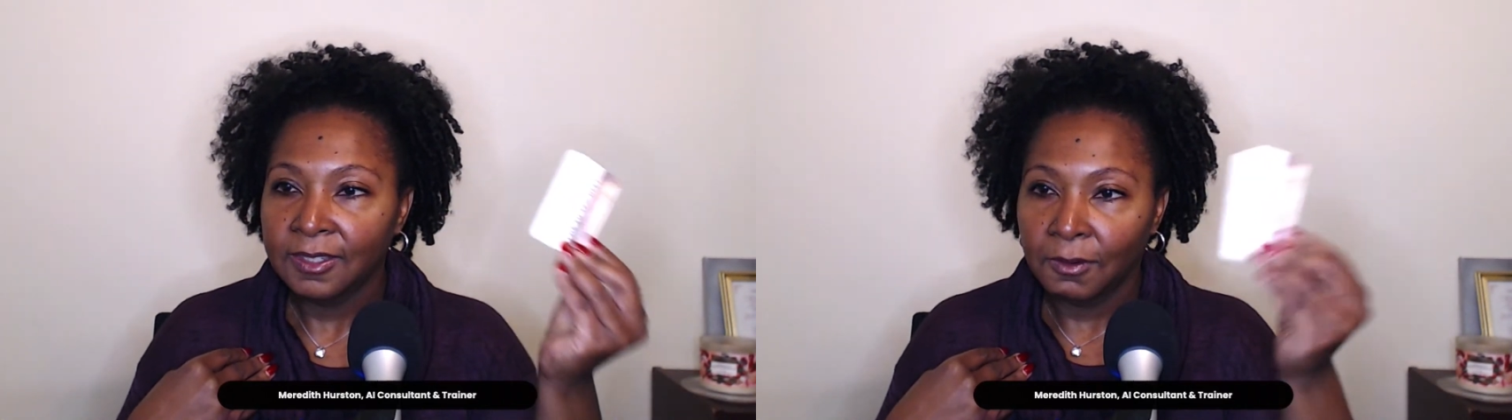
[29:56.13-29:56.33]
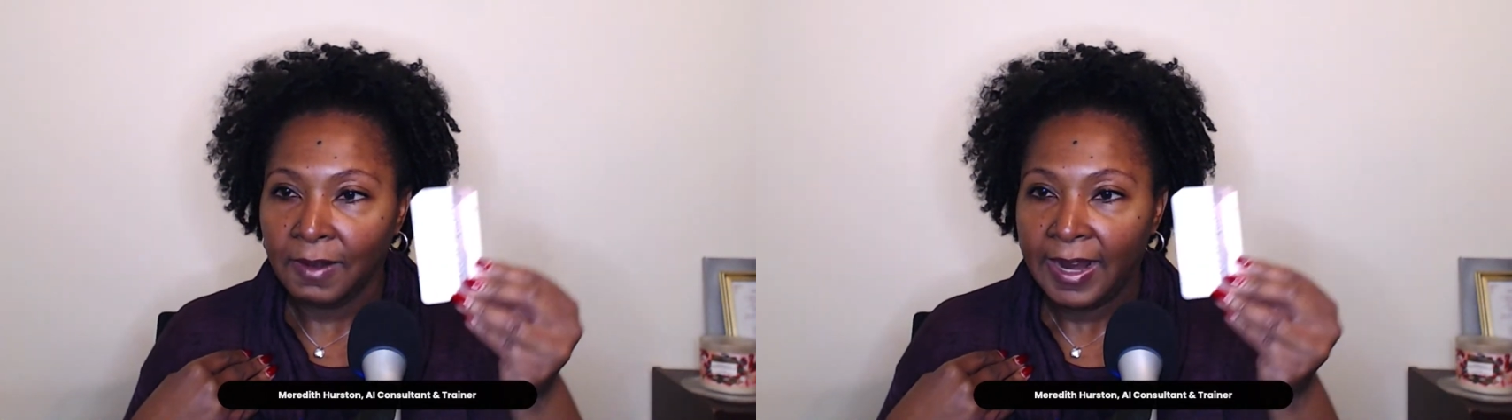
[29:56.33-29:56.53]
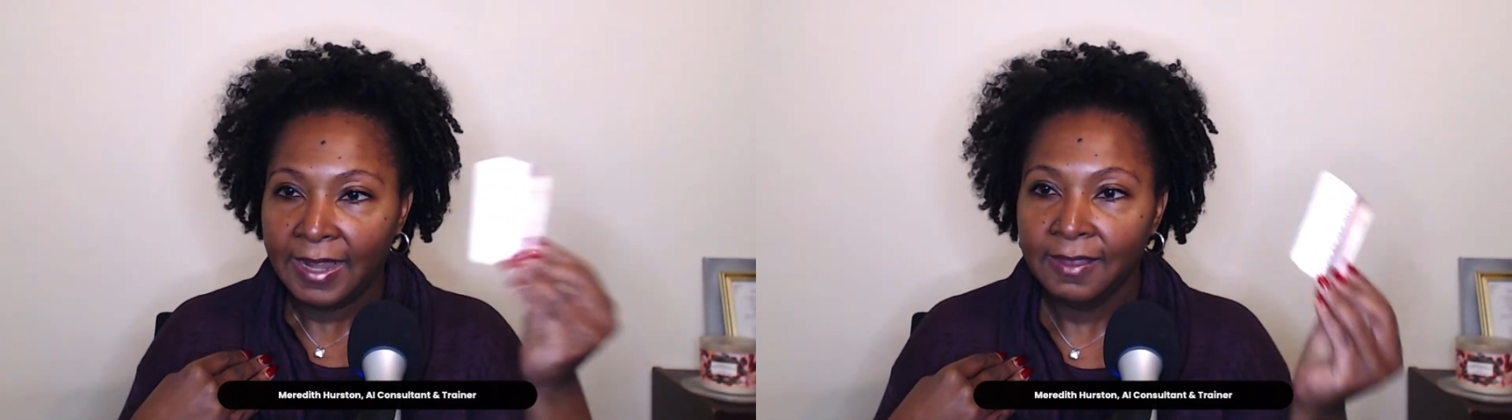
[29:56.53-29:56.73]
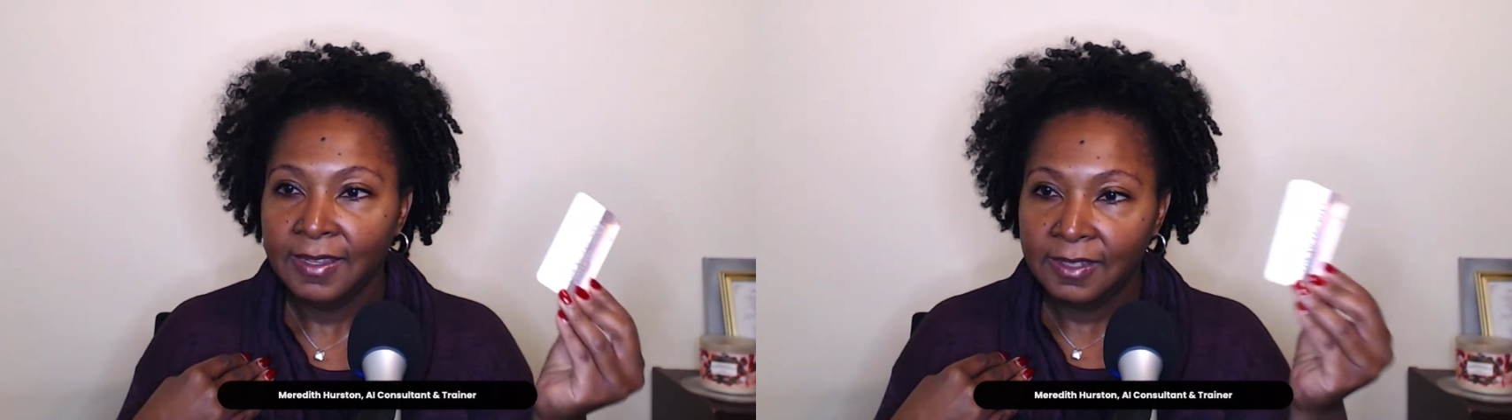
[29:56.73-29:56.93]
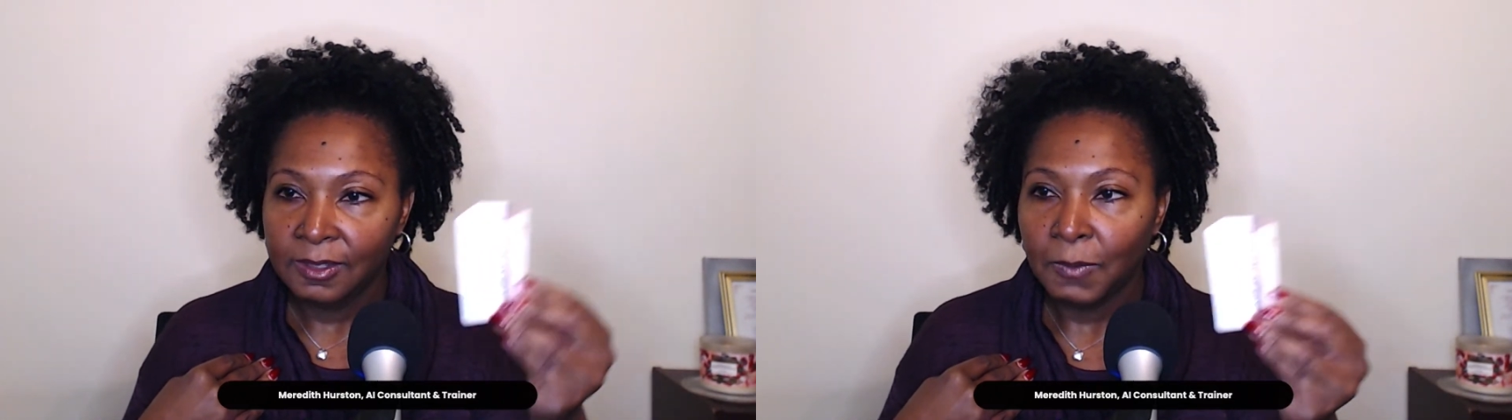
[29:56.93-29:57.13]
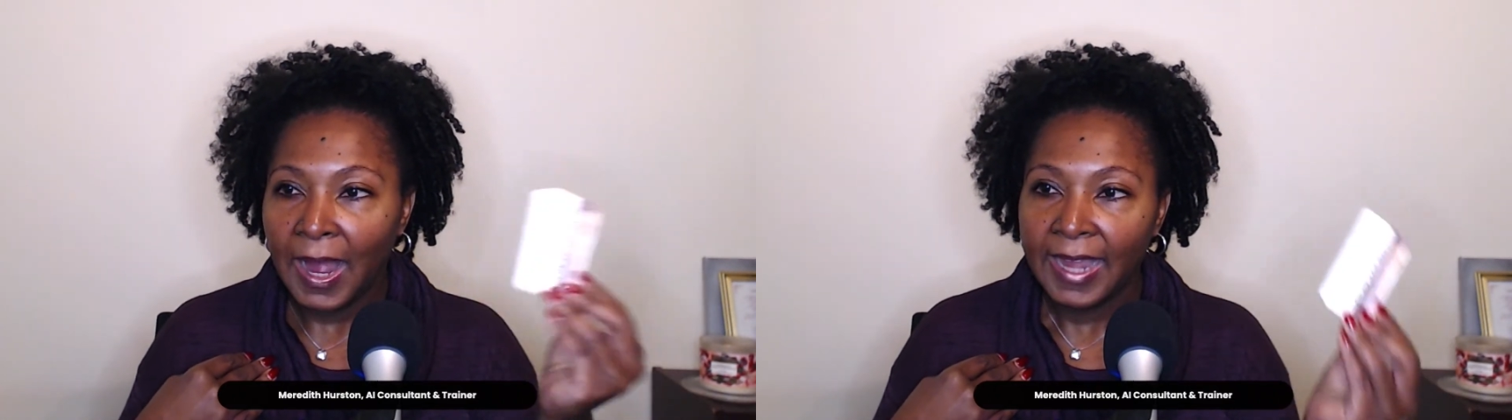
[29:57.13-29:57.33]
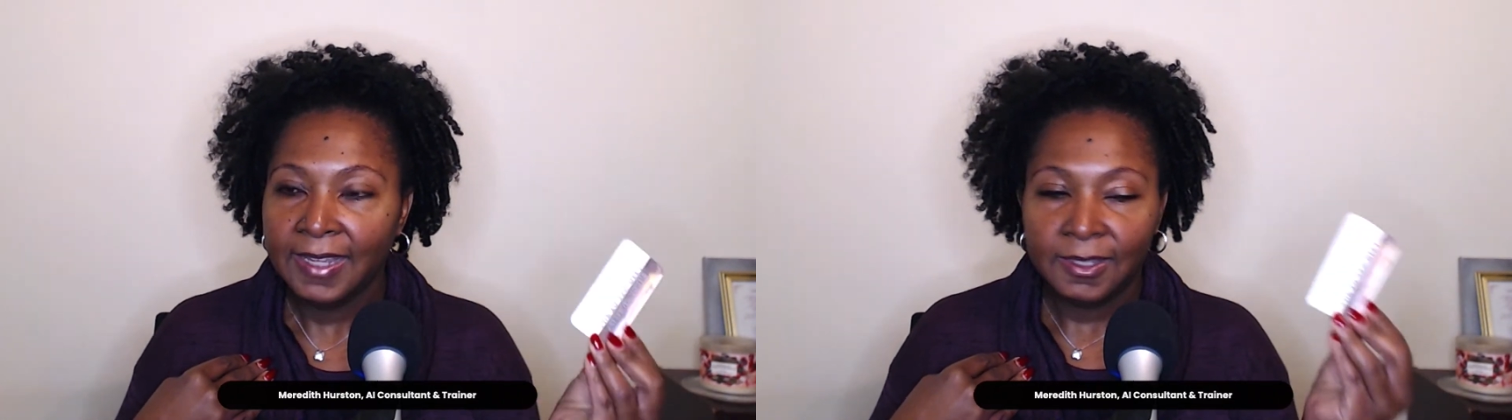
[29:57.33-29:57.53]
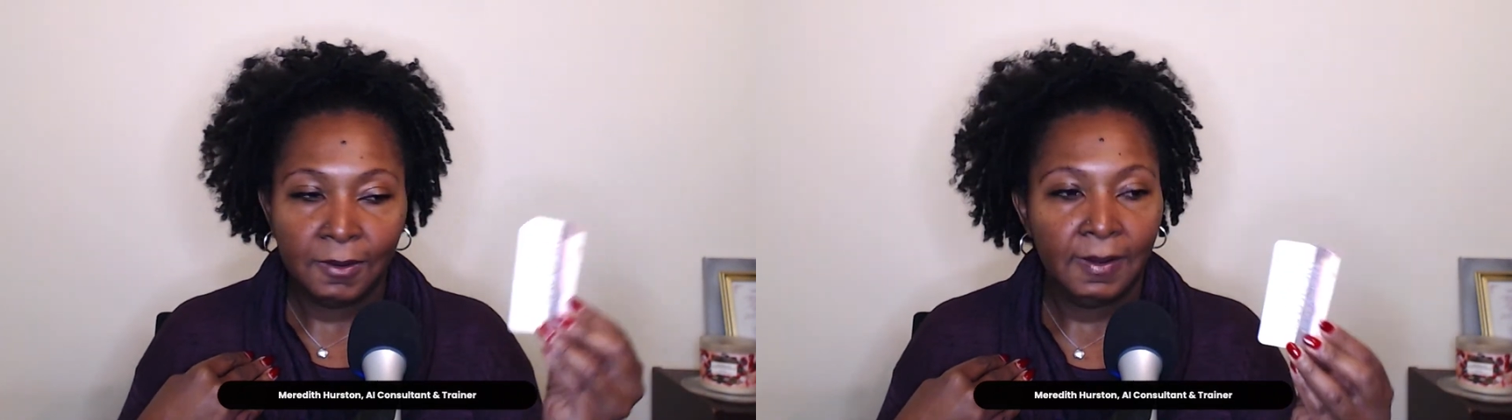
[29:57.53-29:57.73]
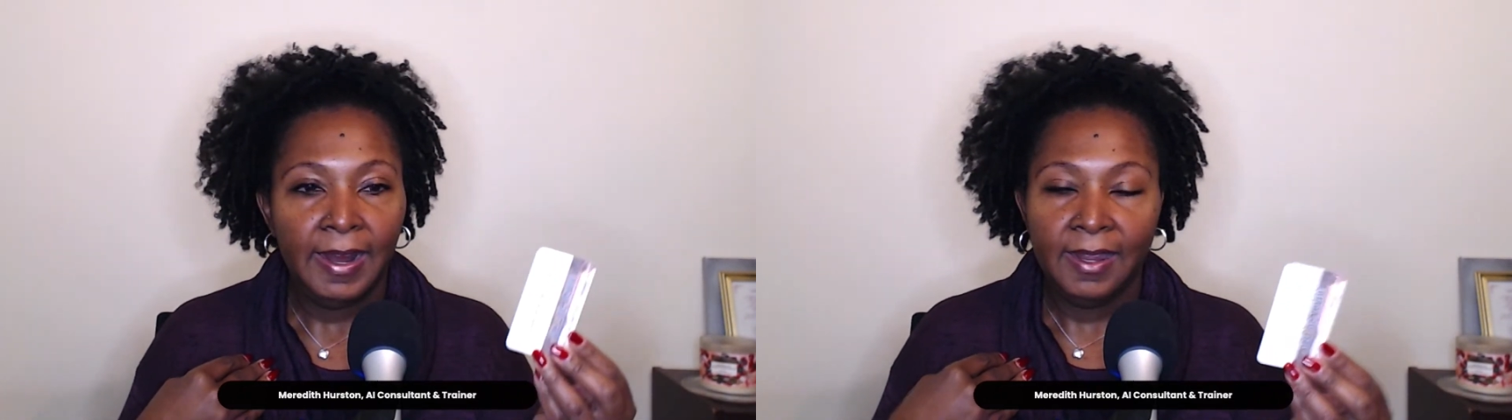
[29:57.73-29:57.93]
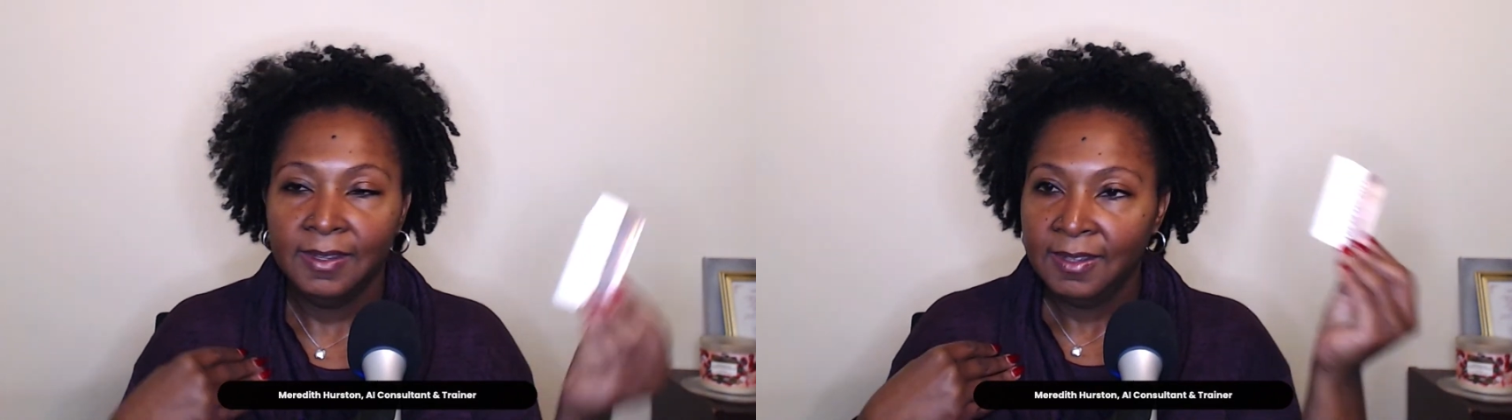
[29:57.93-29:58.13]
great. This is why it's
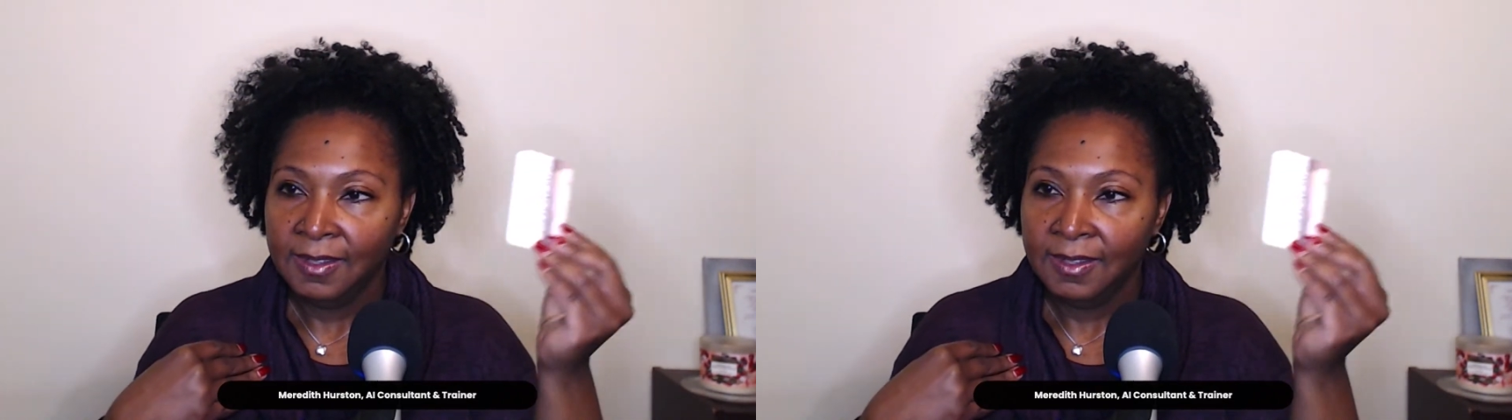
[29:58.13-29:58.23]
great.